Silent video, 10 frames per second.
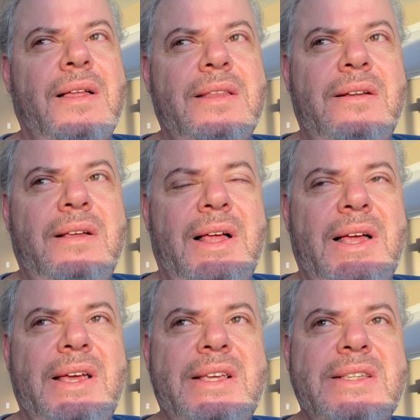a little
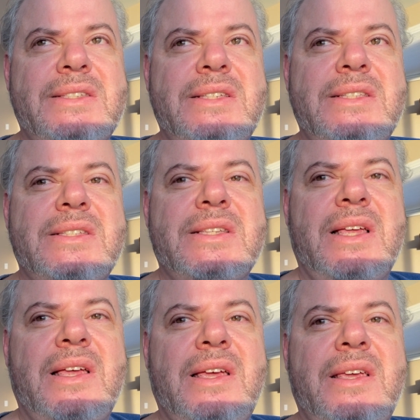high
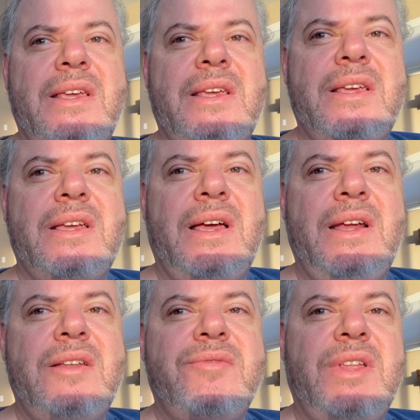since I
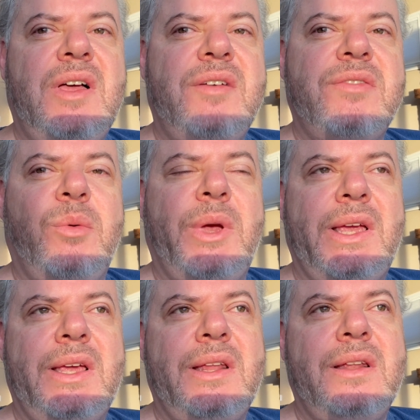kind of fell off the
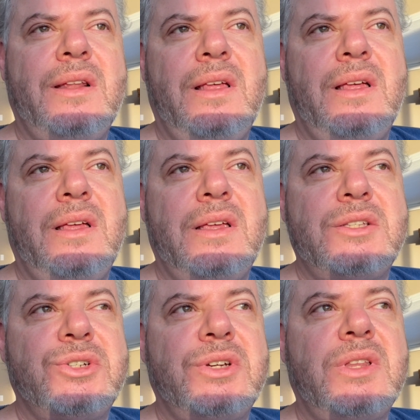wagon
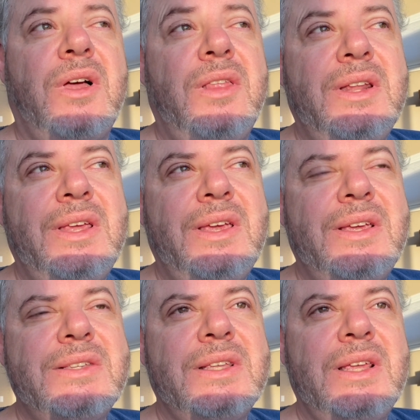during the
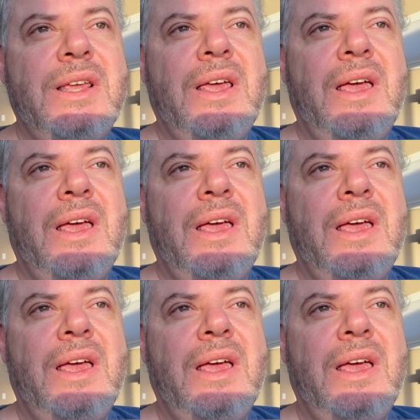holidays.